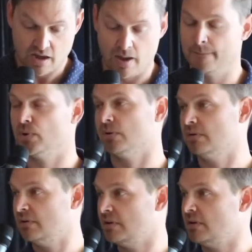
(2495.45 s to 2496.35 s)

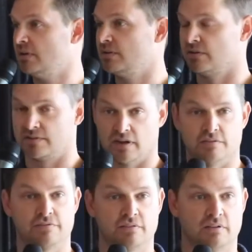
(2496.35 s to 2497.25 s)
humble
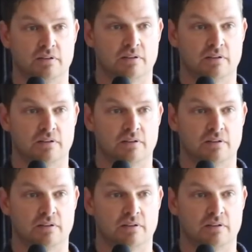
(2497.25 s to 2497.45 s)
yourself.